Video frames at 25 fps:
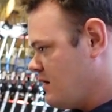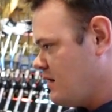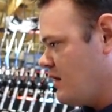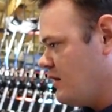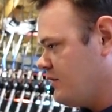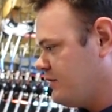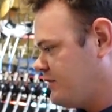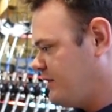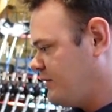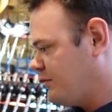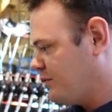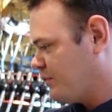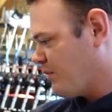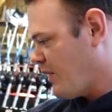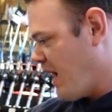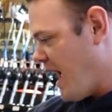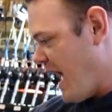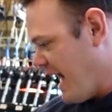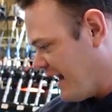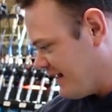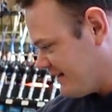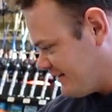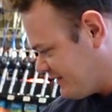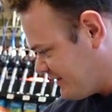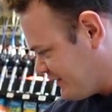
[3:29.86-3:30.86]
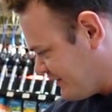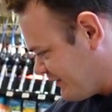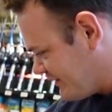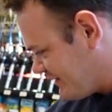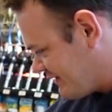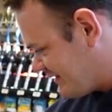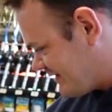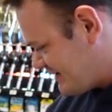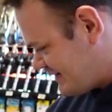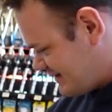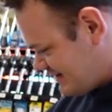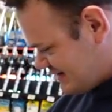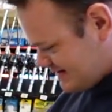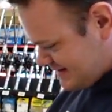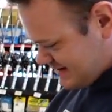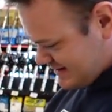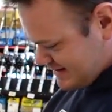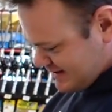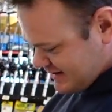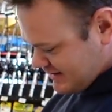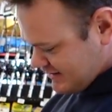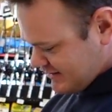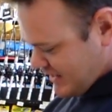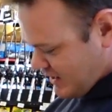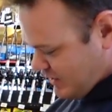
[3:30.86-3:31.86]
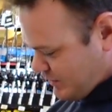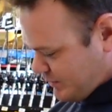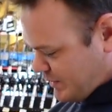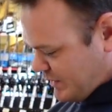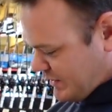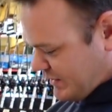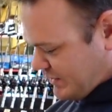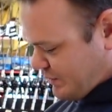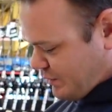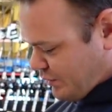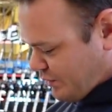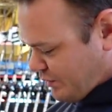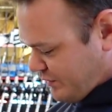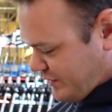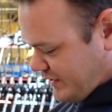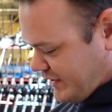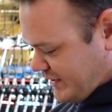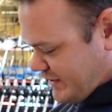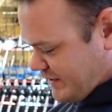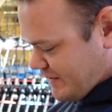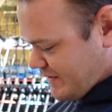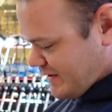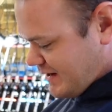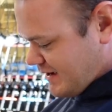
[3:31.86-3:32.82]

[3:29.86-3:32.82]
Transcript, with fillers: here's these rats, dude. That would be a cool video,